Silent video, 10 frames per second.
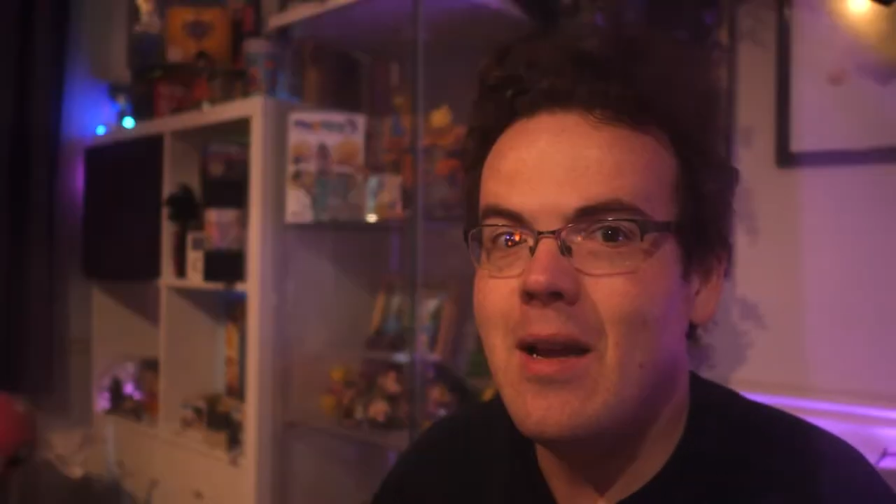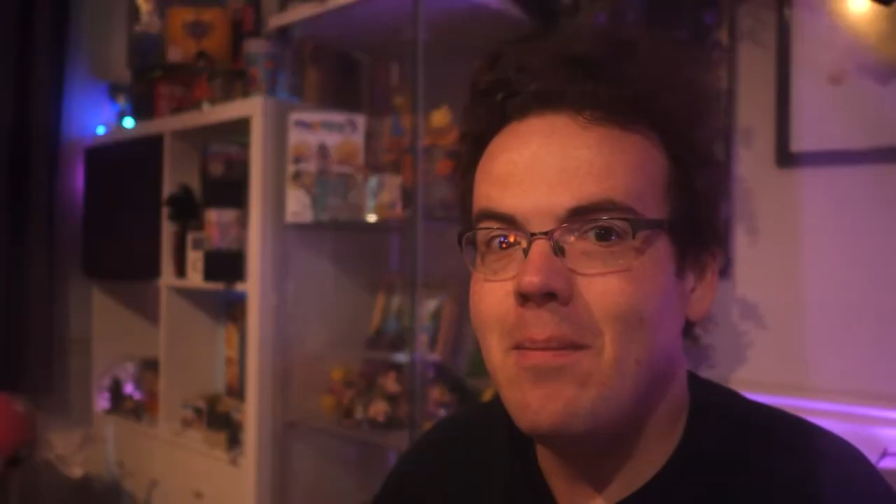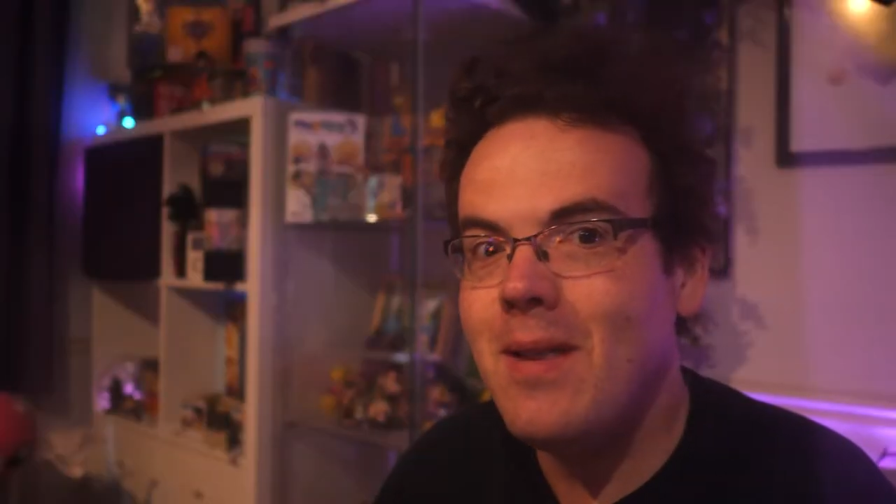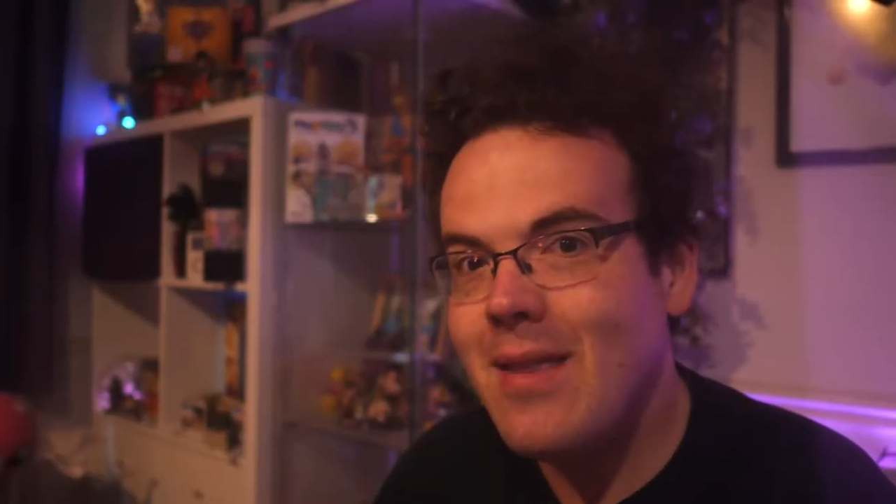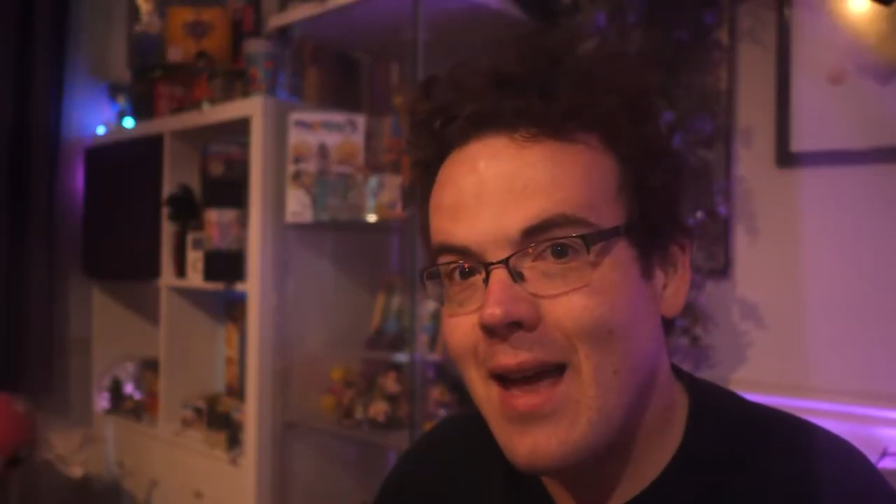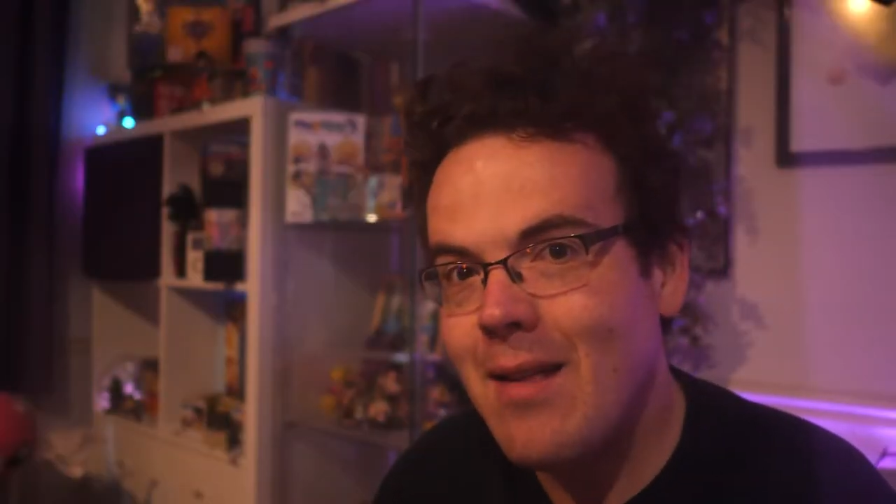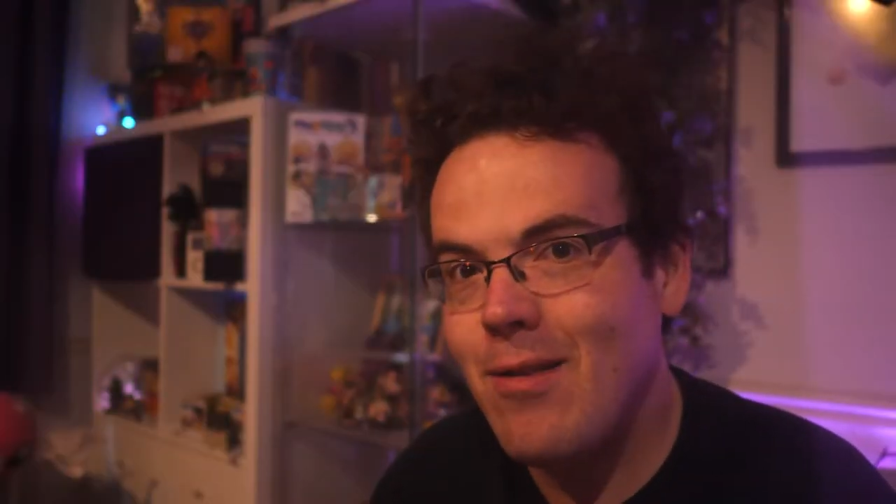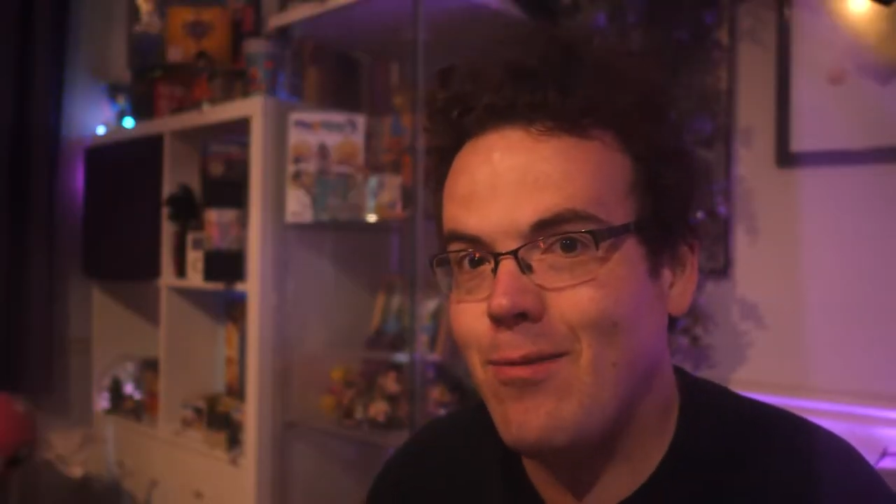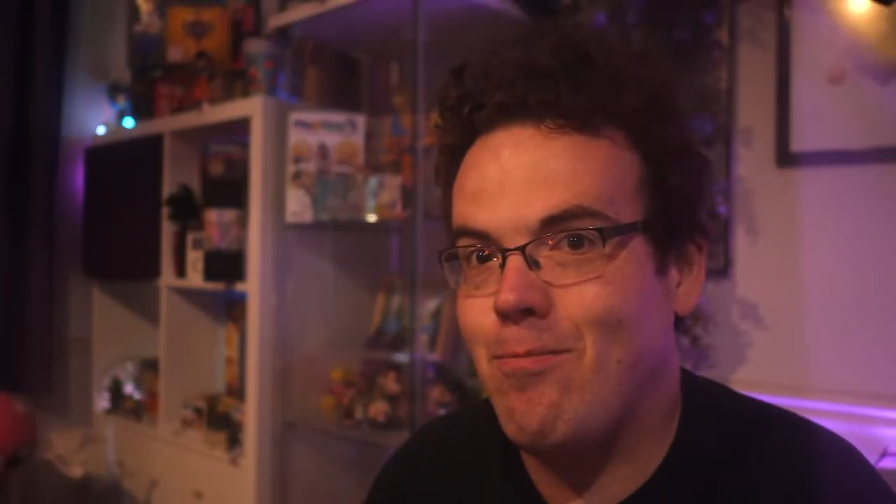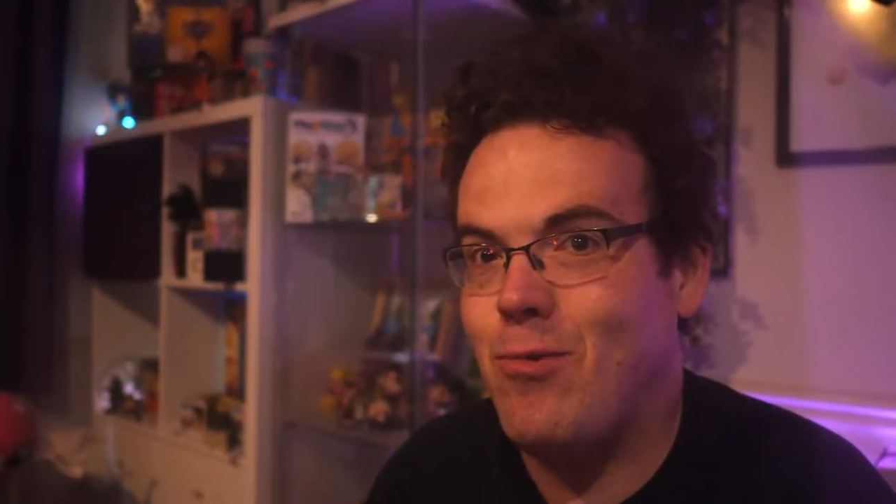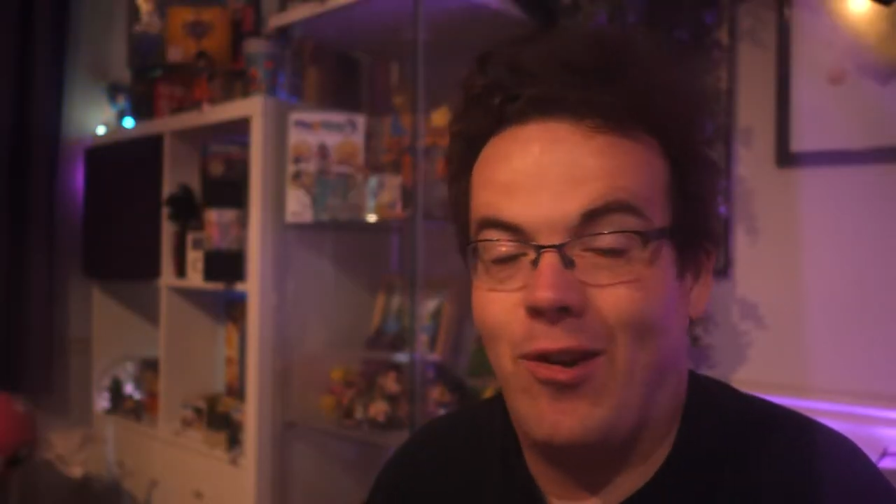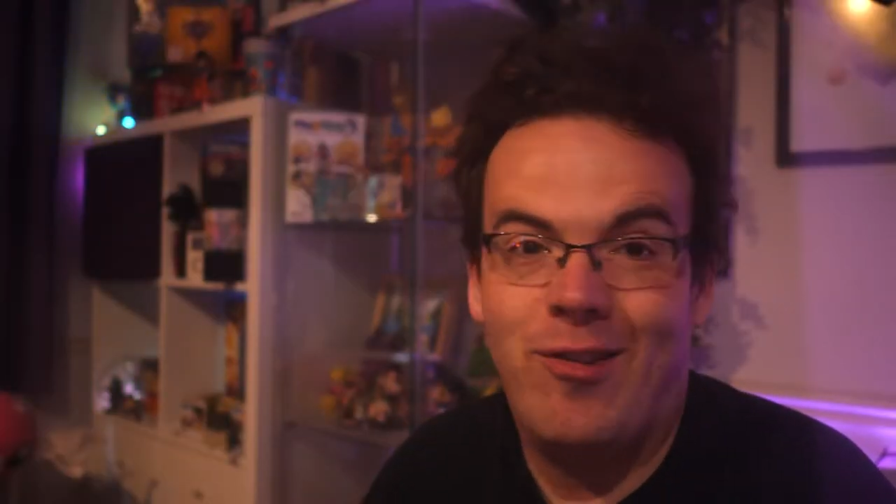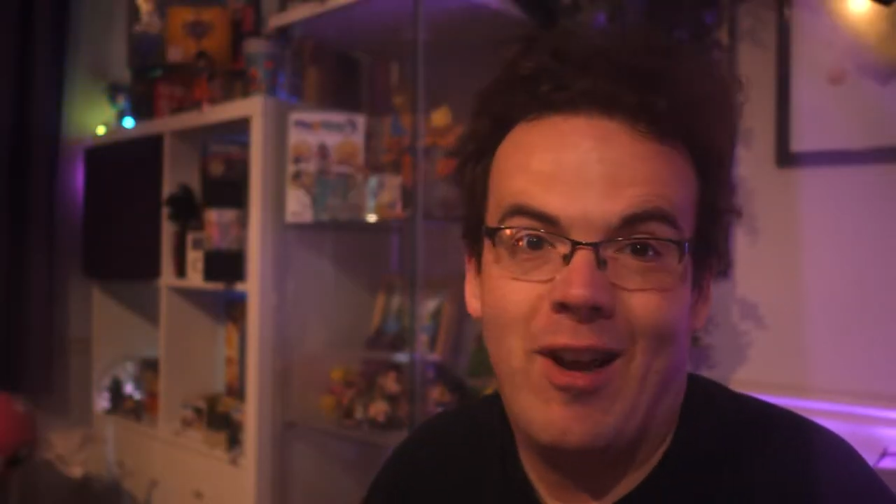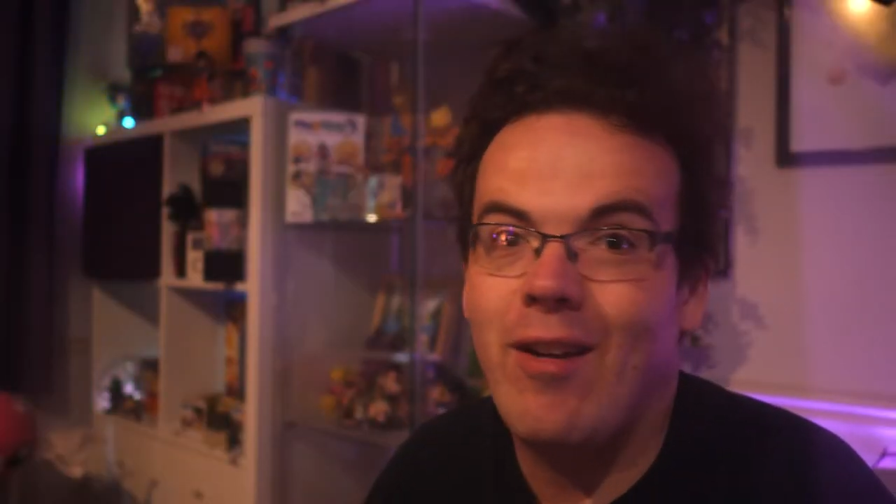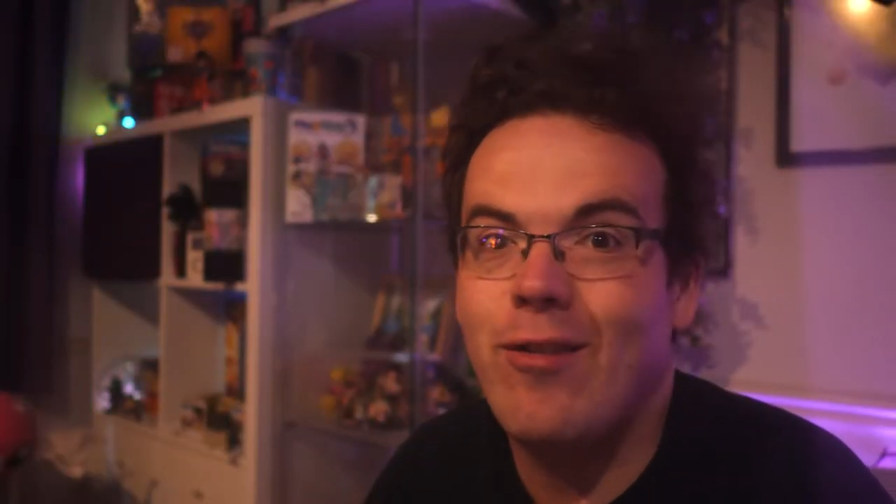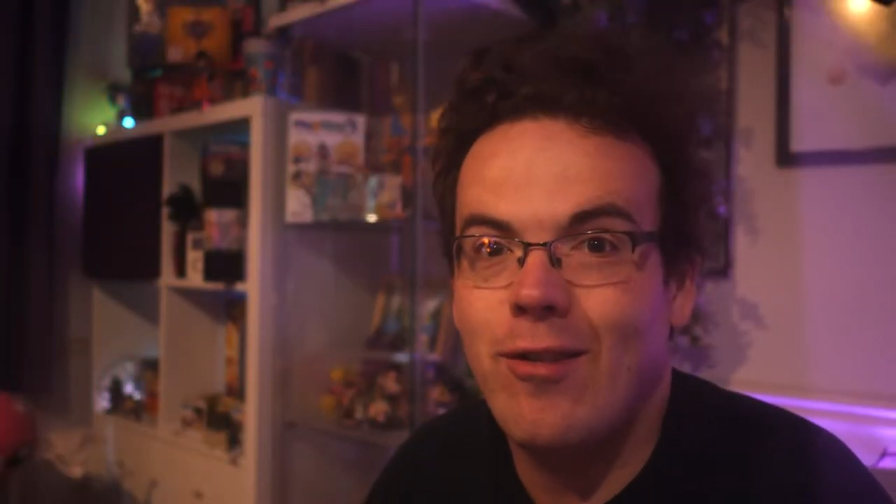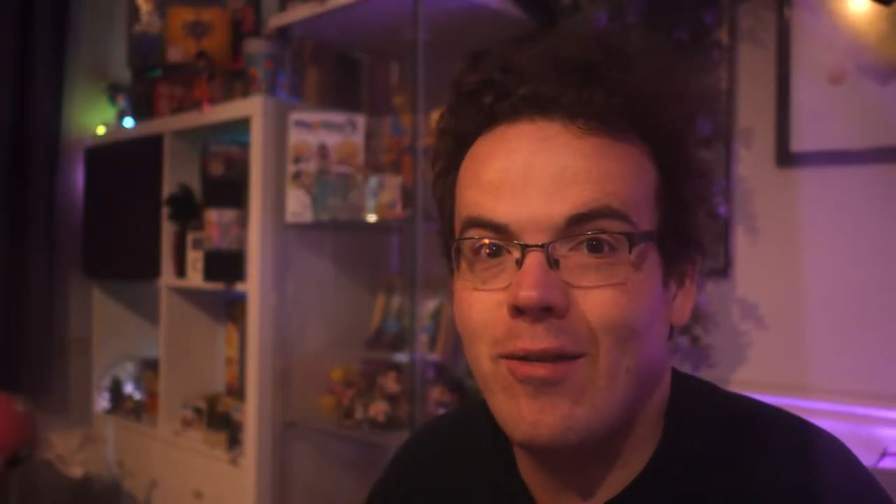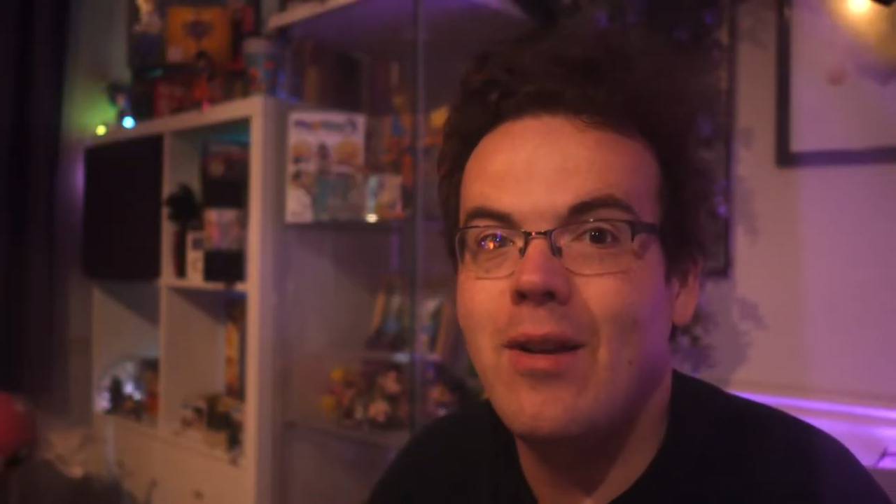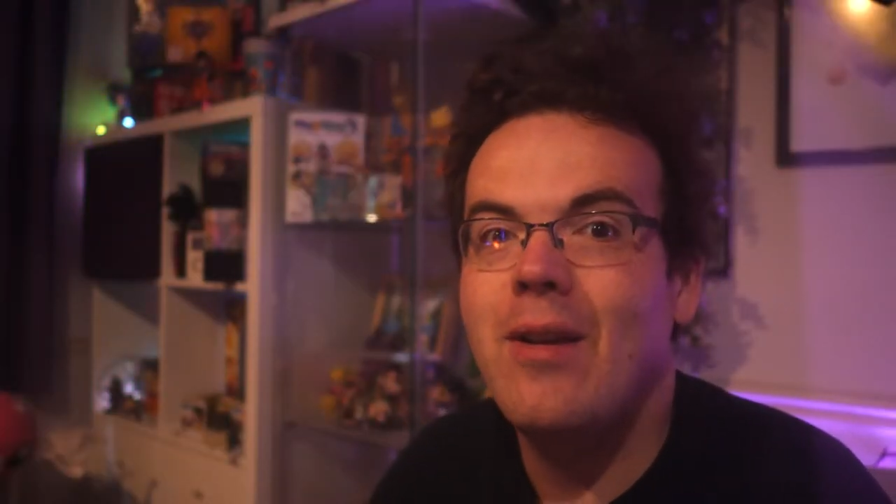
But that's just us.